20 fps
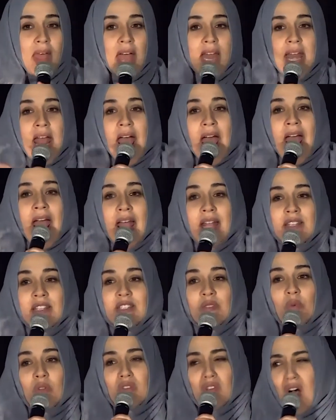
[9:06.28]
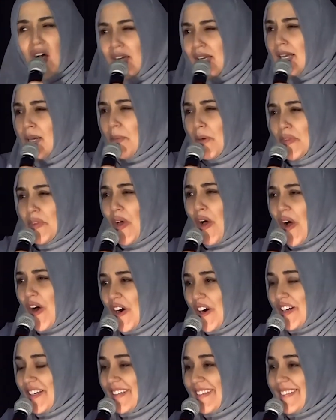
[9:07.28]
then ends with talking about the
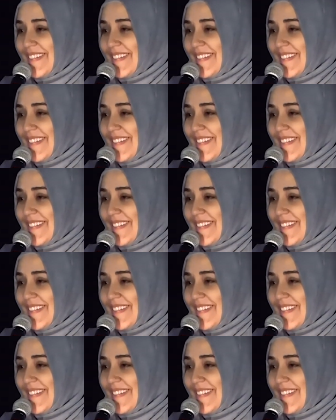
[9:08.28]
heart?